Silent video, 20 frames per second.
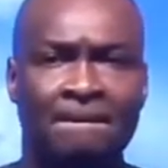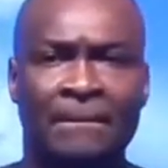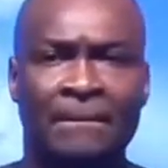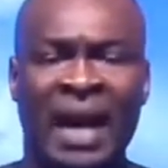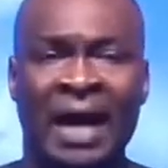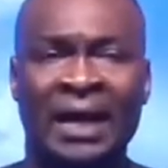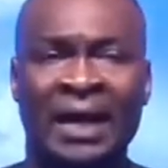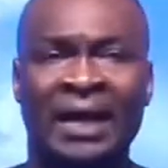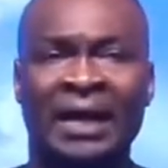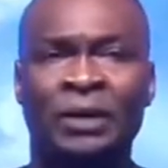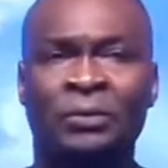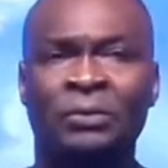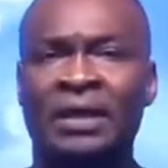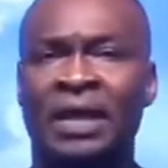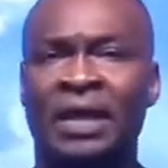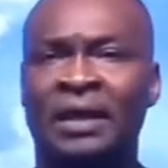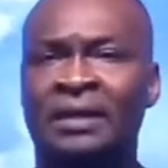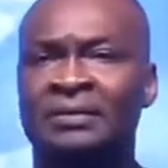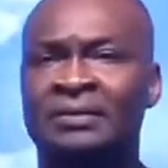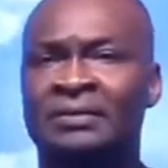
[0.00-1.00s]

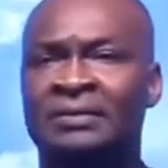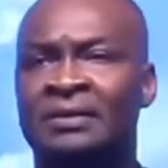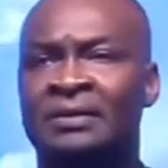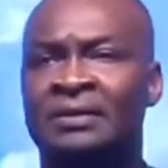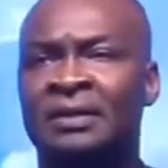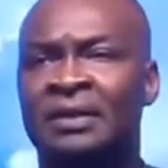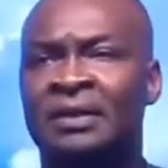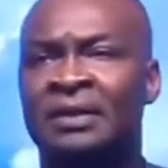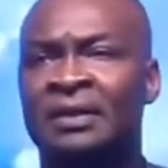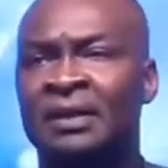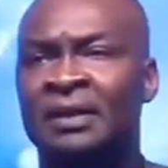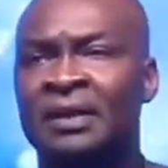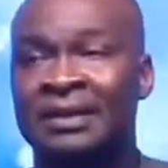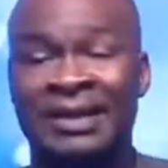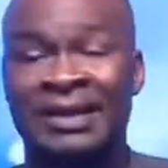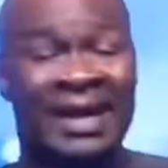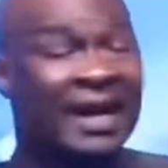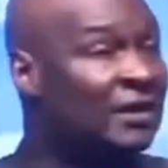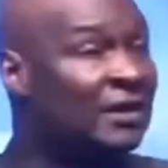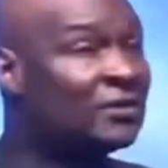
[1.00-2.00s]
Hallelujah.
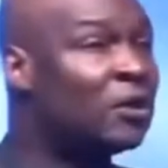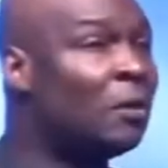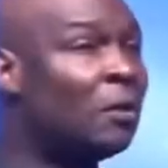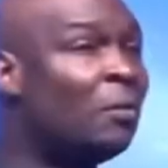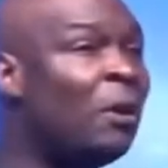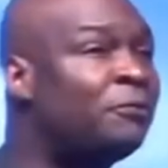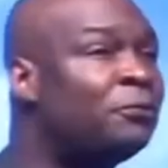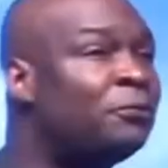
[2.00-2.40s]
There are some of you,